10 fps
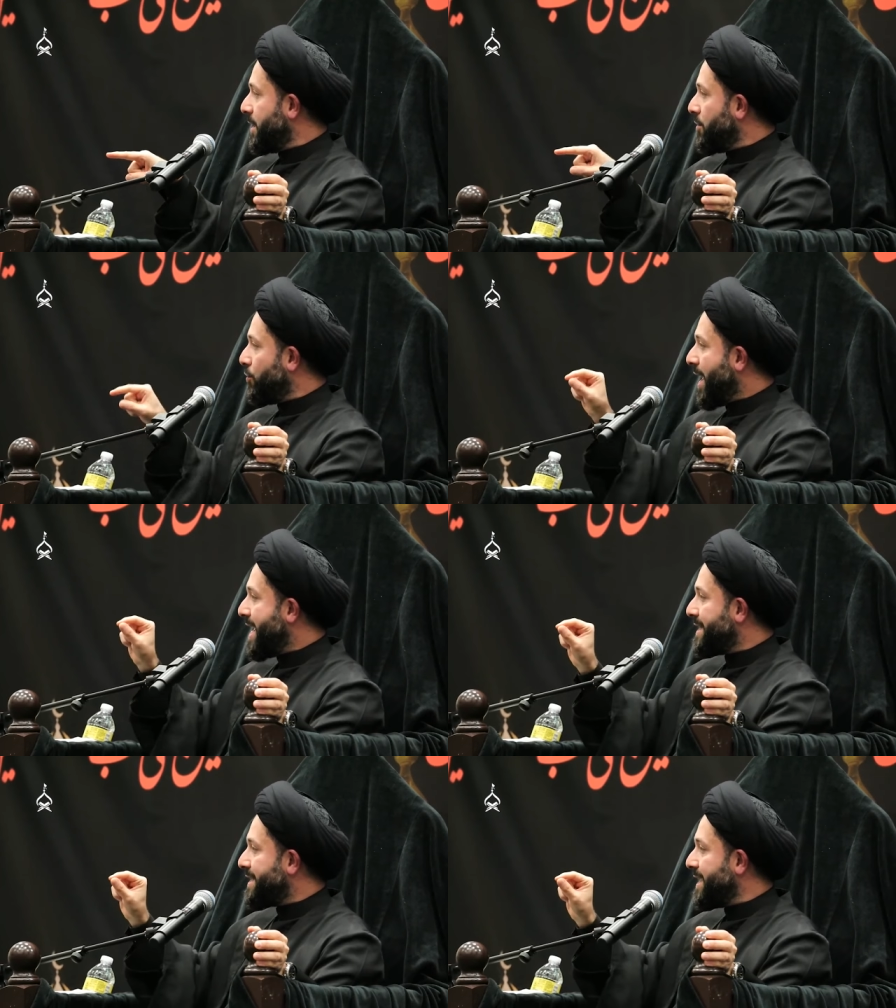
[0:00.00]

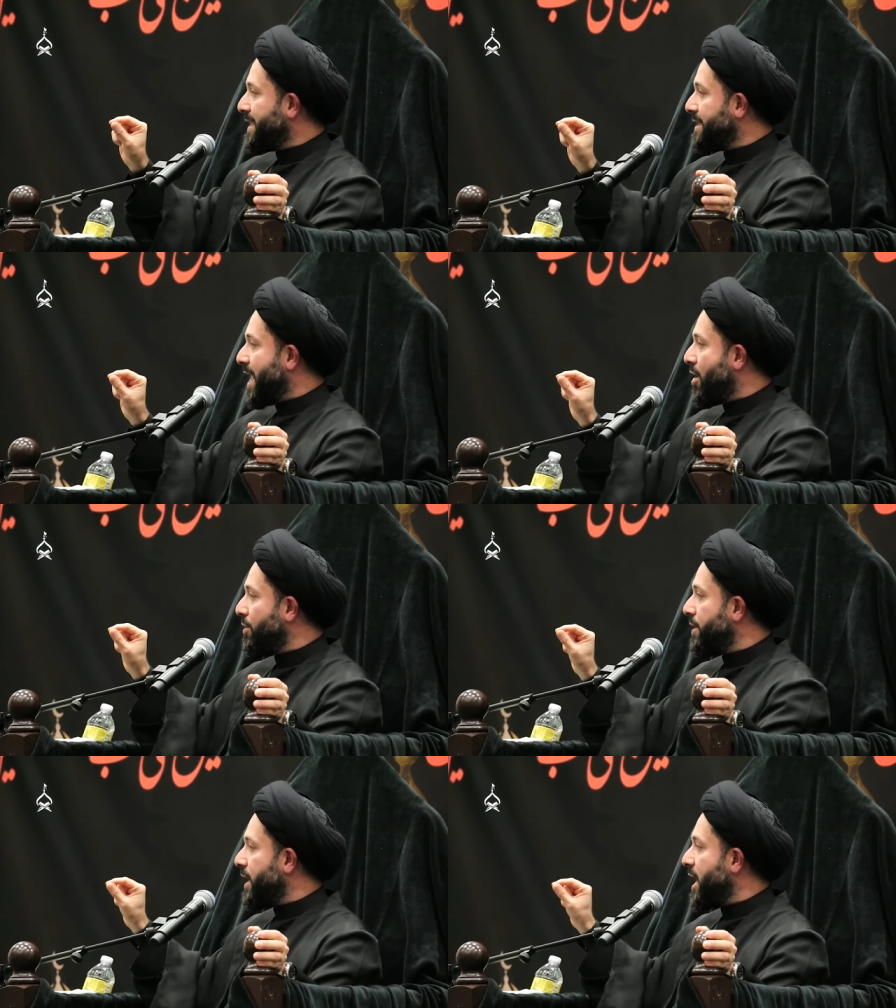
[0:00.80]
writing down
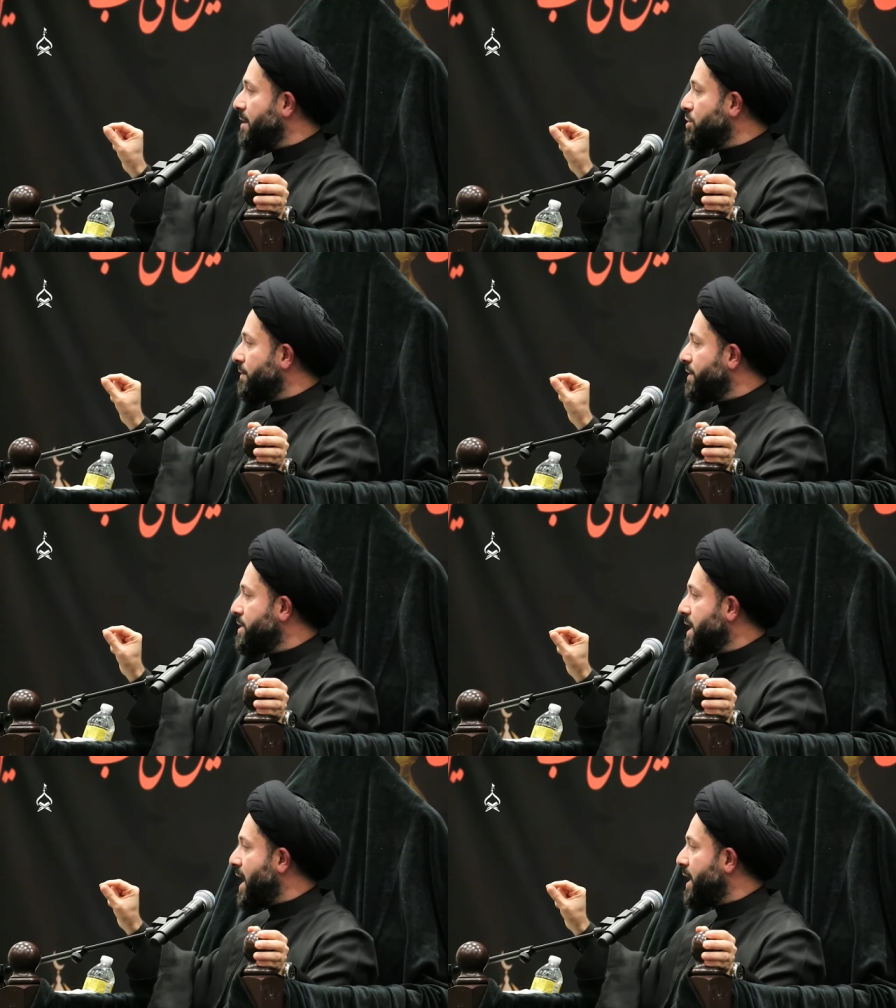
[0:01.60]
the names of his
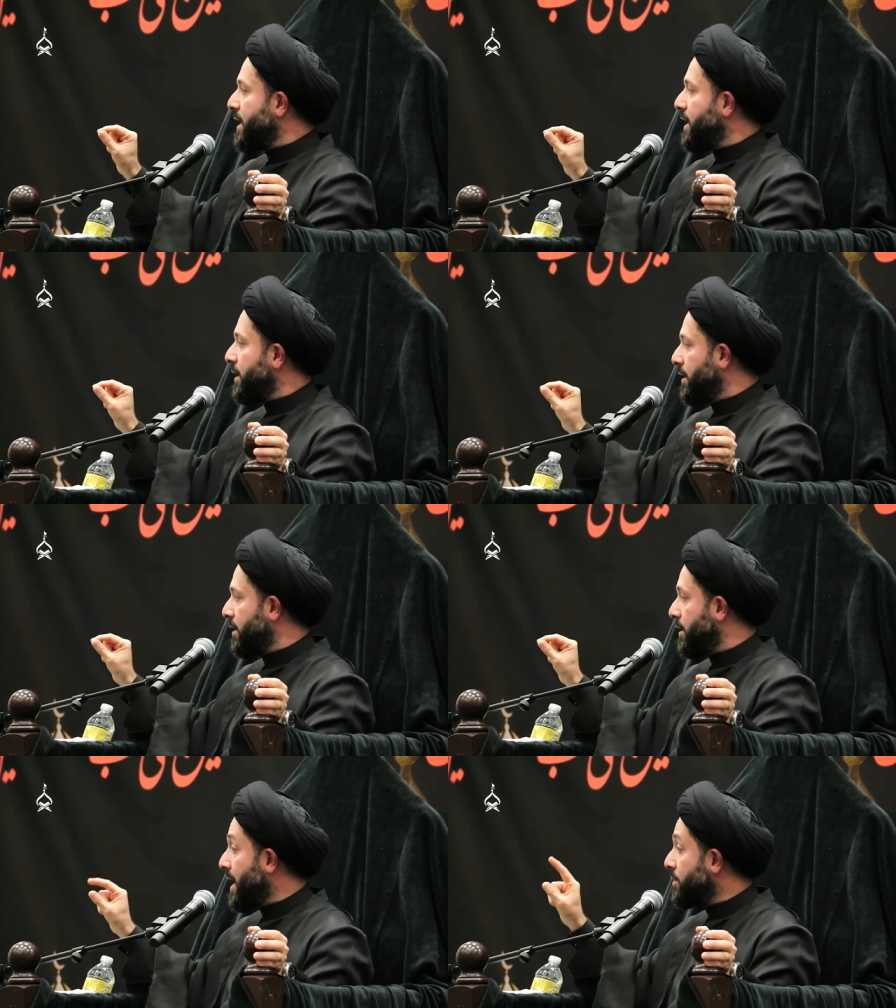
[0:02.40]
za'ireen.
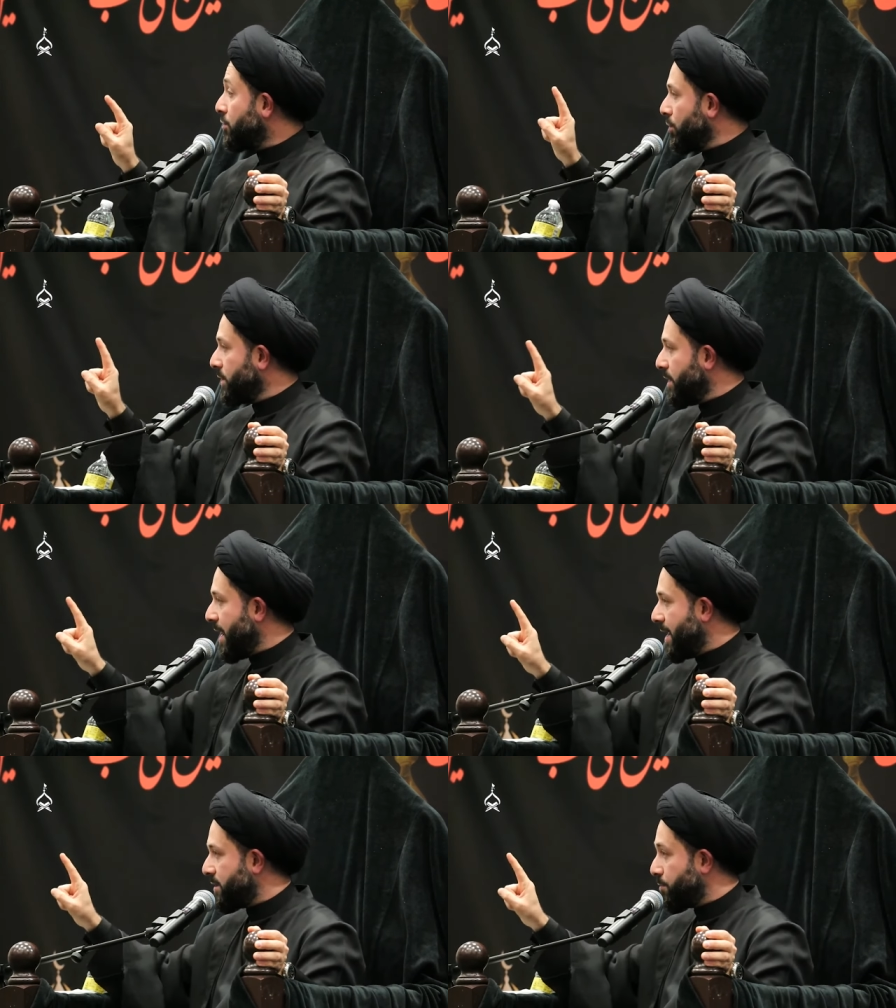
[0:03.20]
Not only
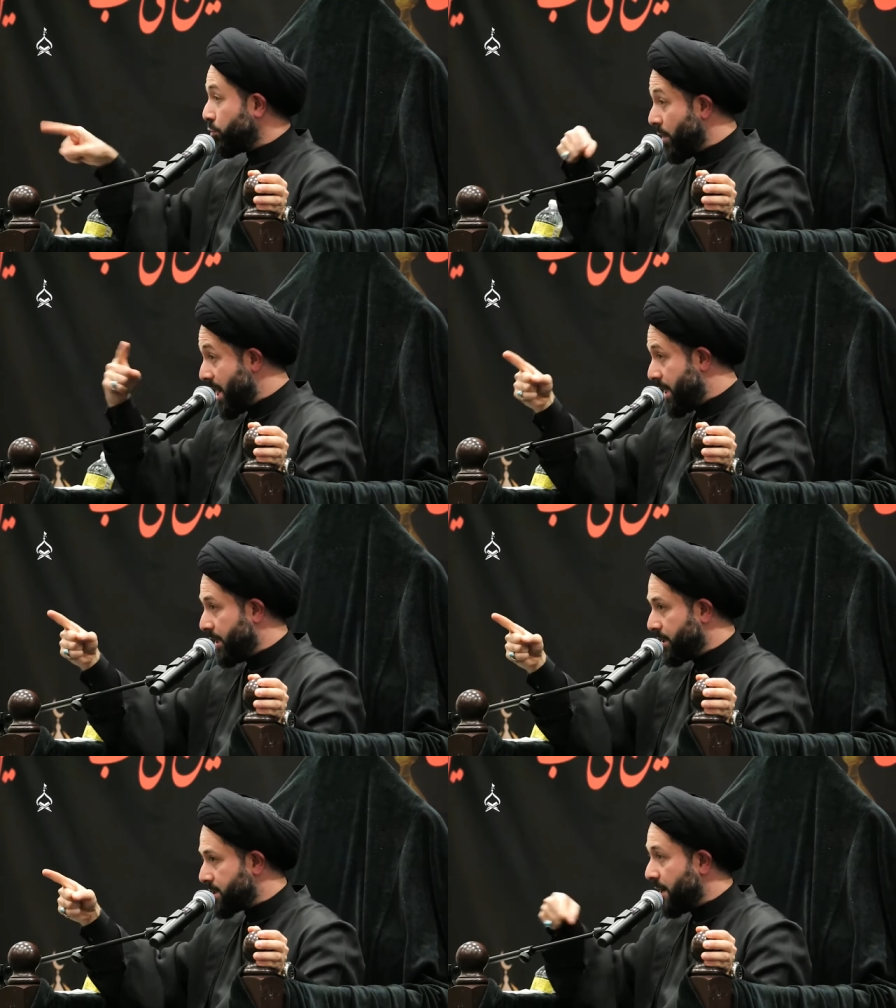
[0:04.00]
that,
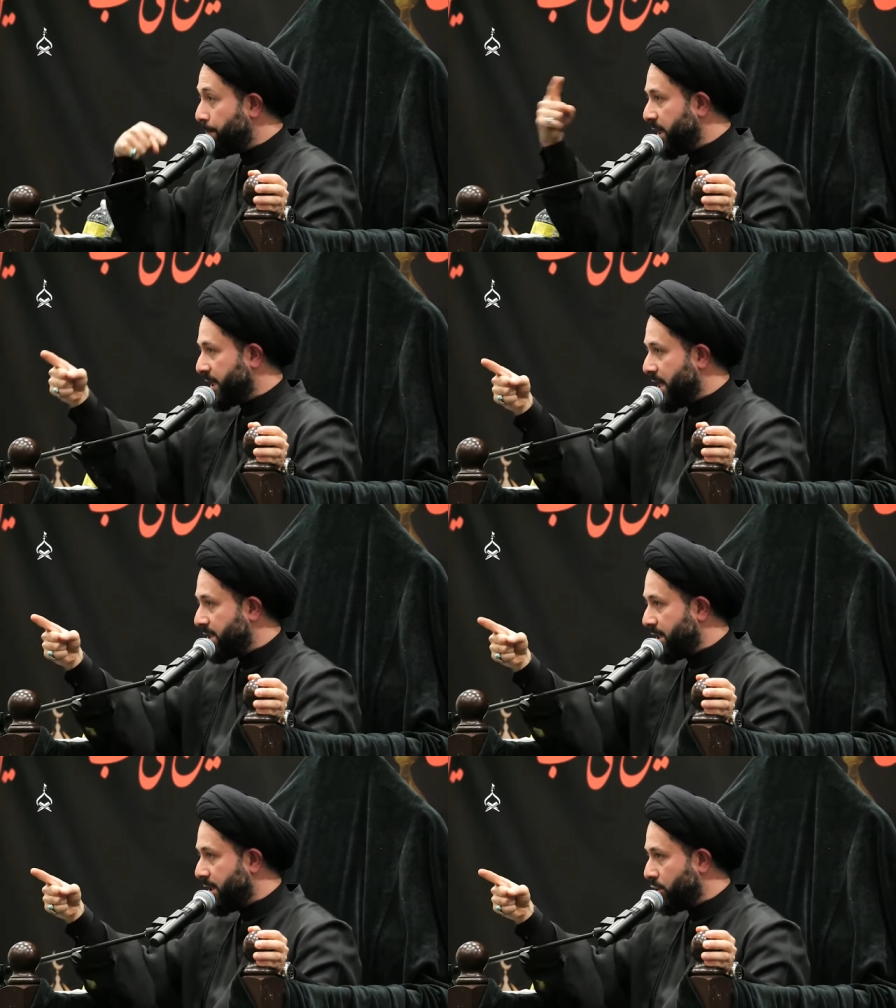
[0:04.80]
praying,
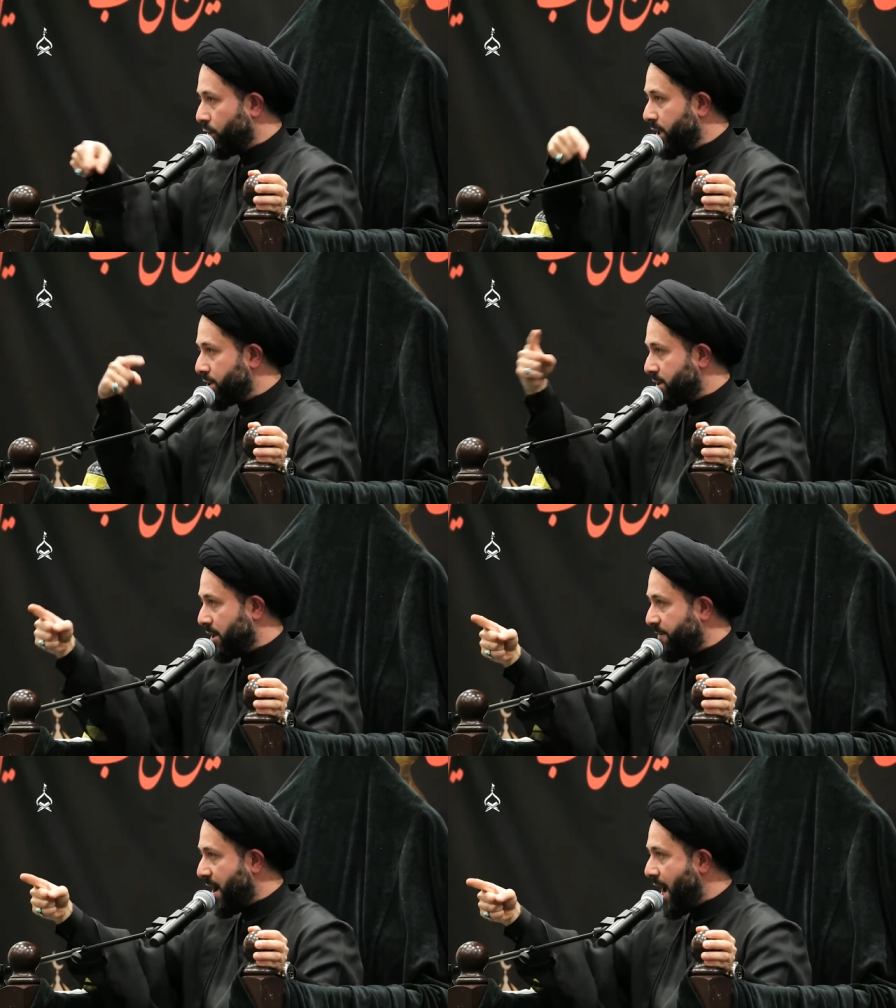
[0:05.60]
supplicating, doing
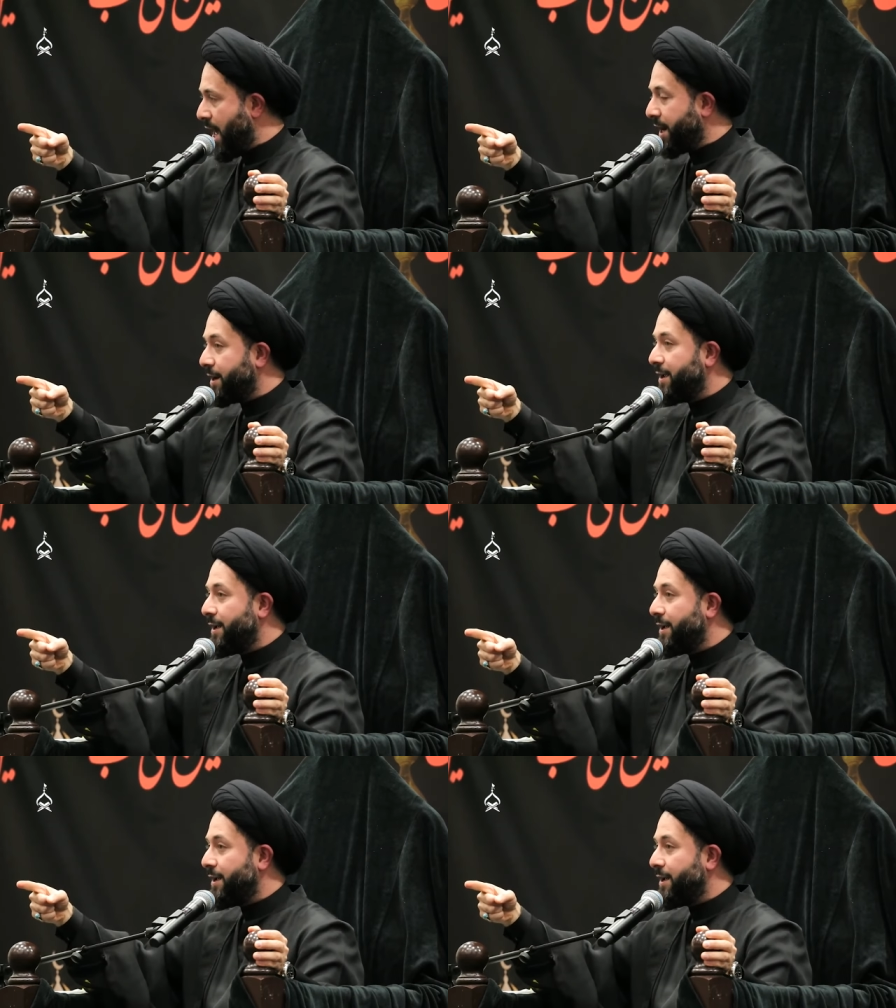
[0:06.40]
istighfar.